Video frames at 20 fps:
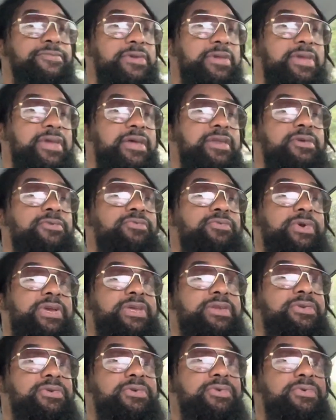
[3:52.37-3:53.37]
to get it
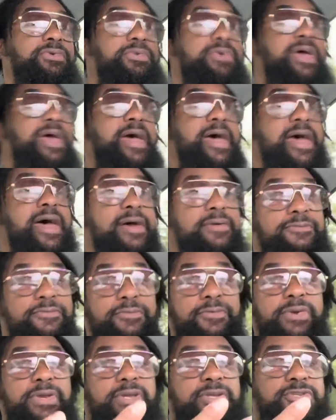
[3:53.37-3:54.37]
renewed
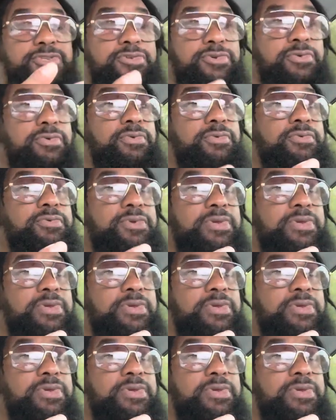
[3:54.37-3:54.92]
every 2